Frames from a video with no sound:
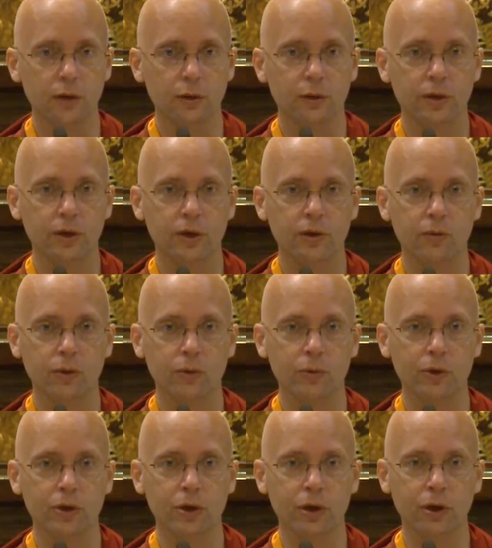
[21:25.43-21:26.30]
And
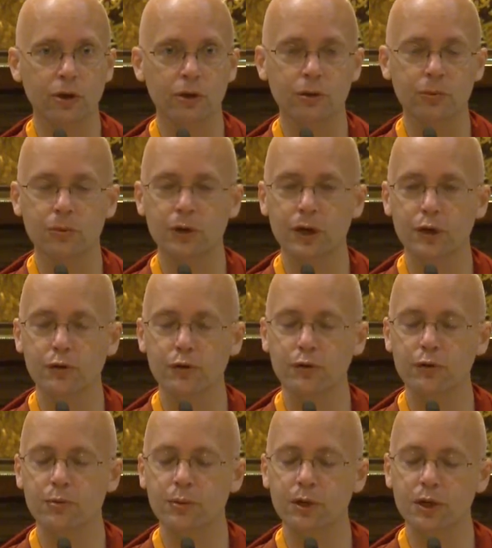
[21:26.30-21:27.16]
when we call them
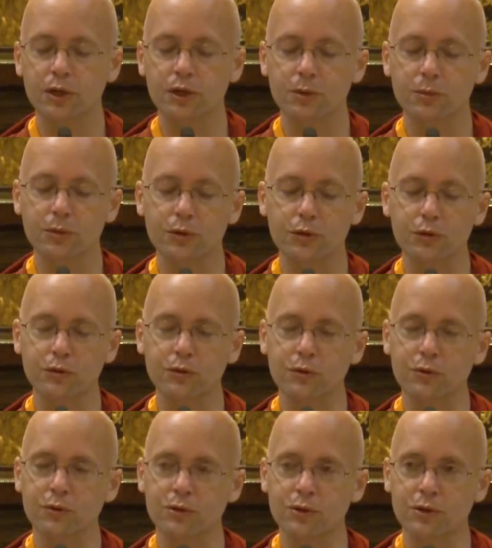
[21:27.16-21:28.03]
lesser and medium, this
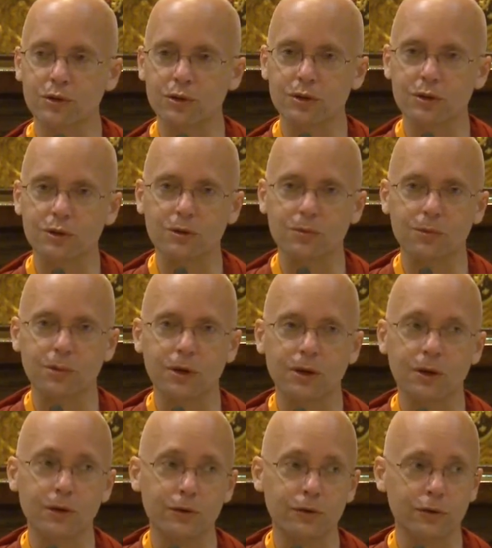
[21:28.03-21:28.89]
is only in
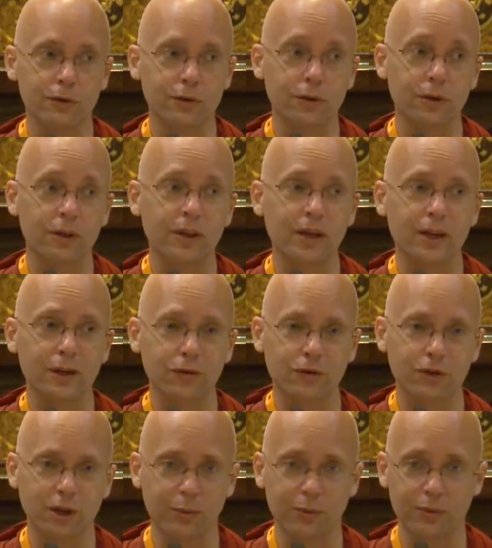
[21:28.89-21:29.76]
comparison to the
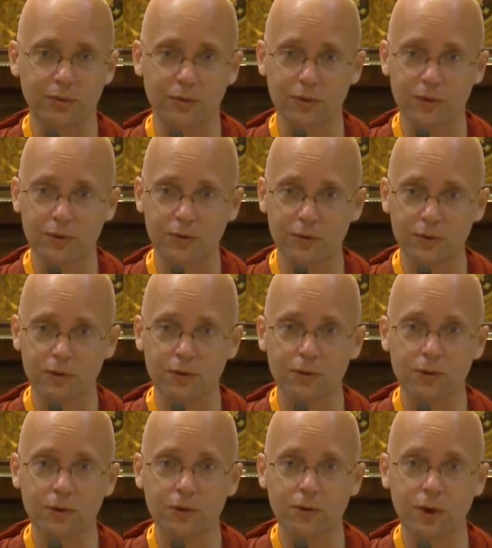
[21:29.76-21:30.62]
next type of
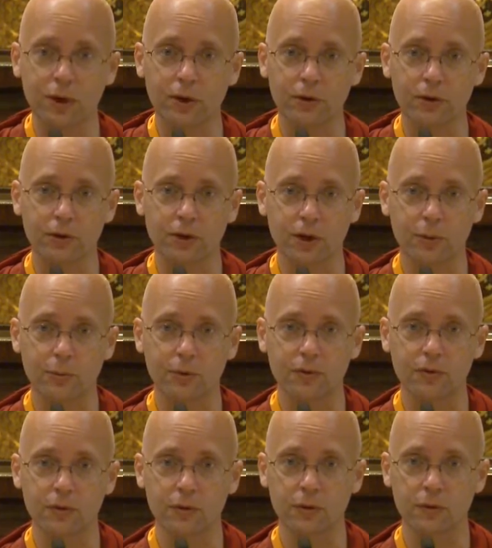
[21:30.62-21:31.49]
individual, the greater
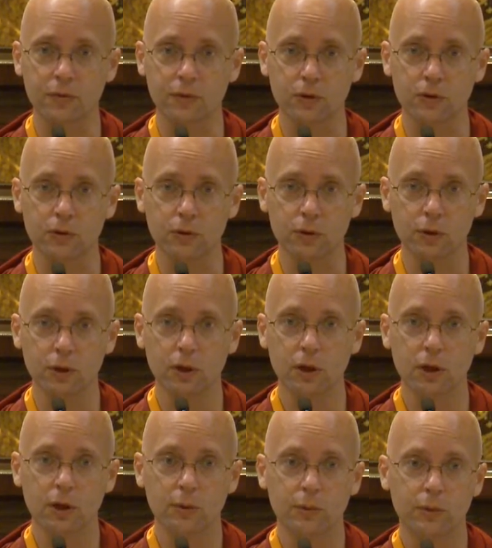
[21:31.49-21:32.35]
type of individual.
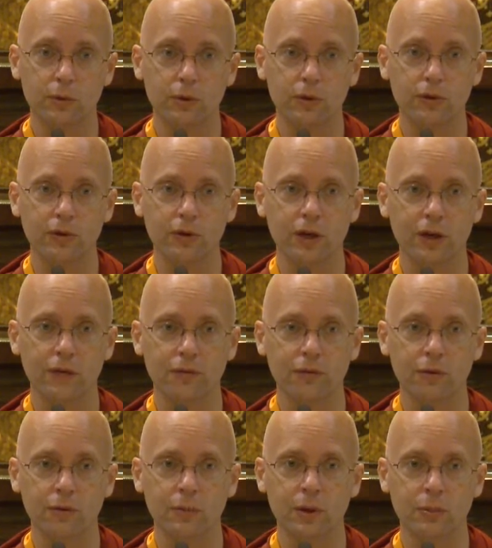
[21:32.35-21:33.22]
But we still
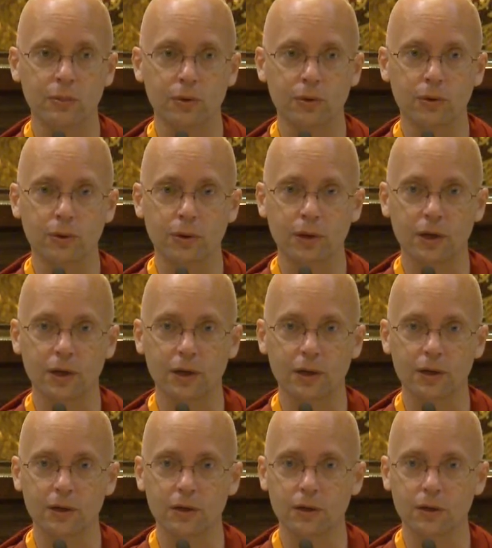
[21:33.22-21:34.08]
have to remember
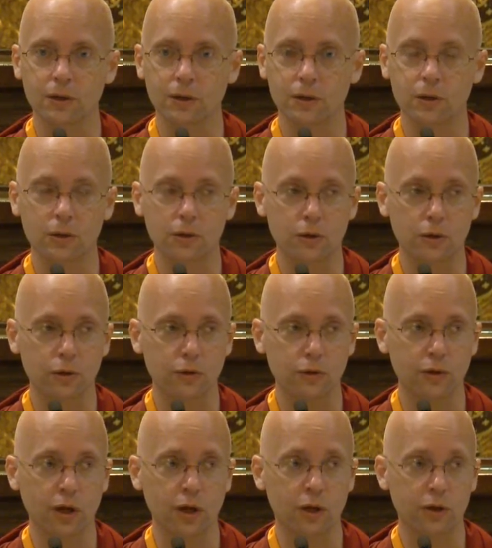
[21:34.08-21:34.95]
that it
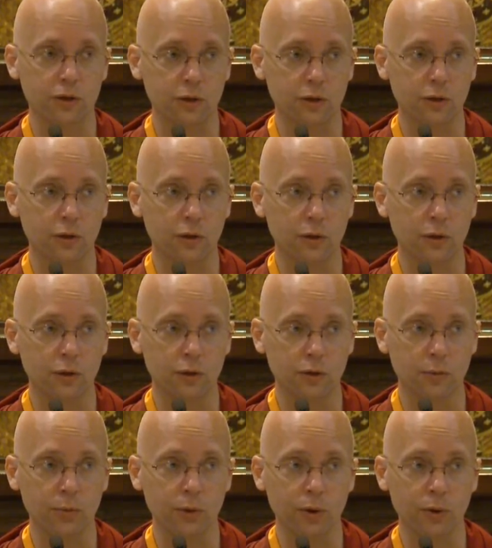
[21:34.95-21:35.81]
is actually,
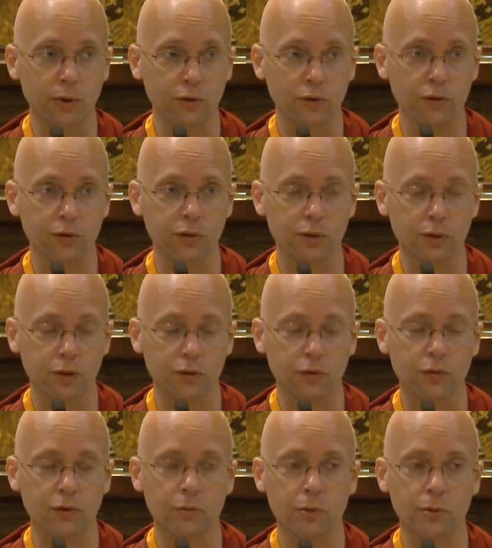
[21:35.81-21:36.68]
these are both still
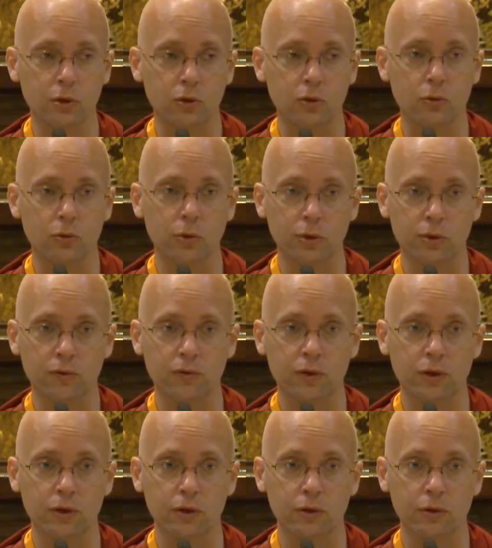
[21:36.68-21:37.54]
extremely good
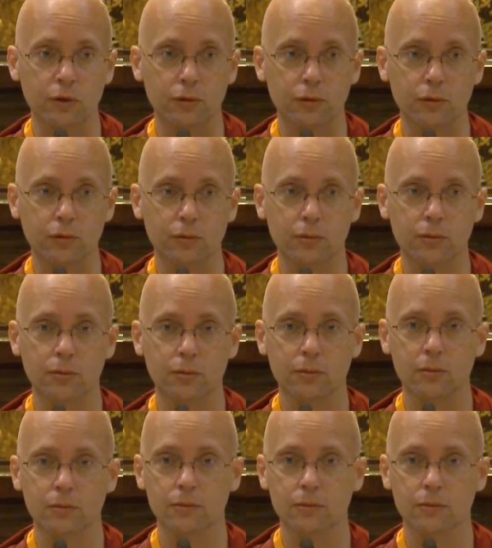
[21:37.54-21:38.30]
motivations.